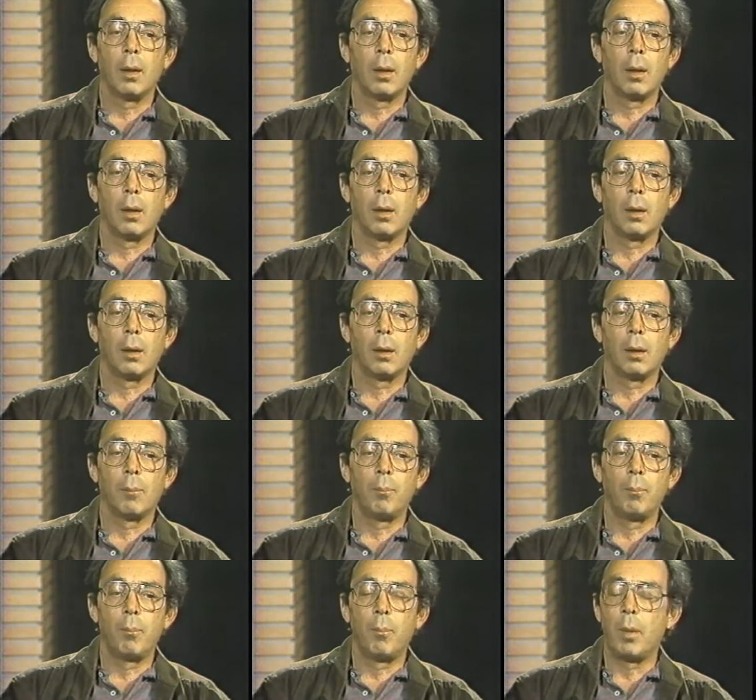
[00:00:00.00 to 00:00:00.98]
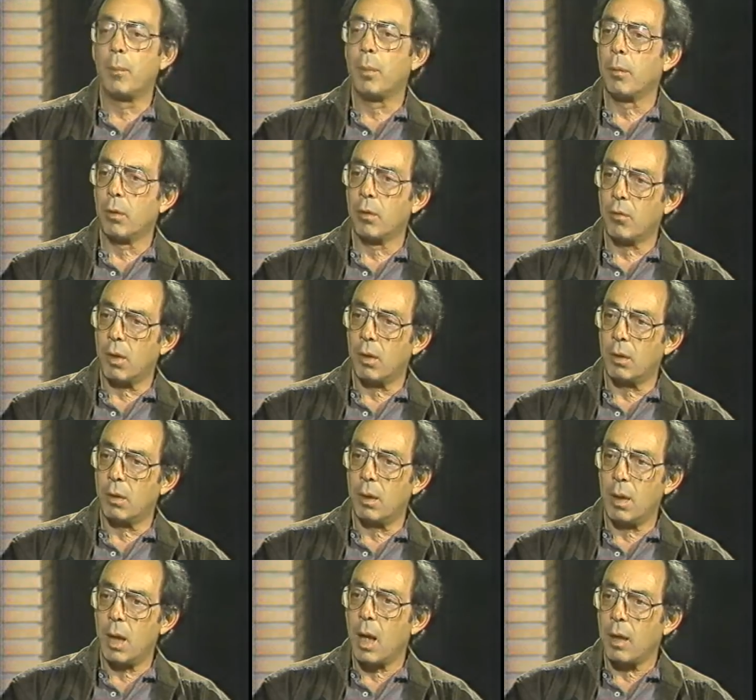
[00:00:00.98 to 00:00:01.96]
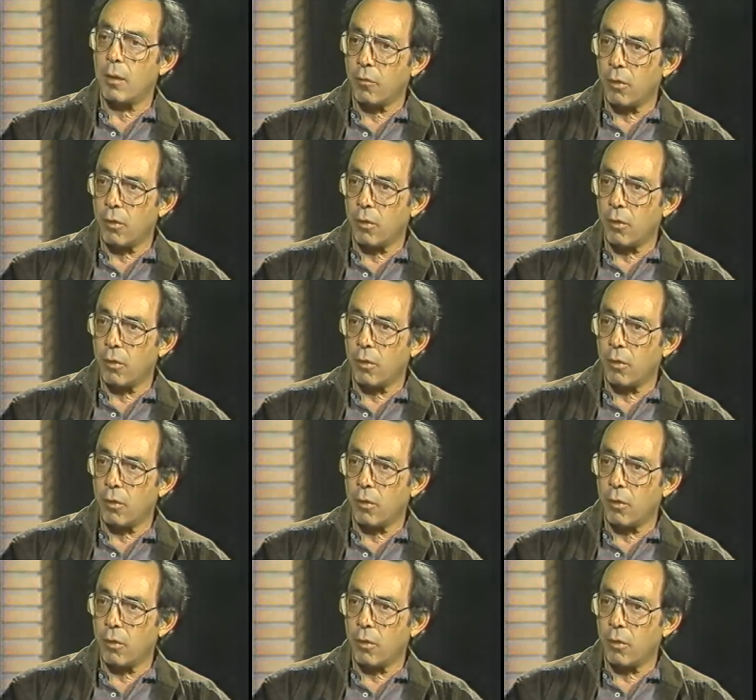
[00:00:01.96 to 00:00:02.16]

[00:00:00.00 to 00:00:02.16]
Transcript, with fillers: uh, people will start to die,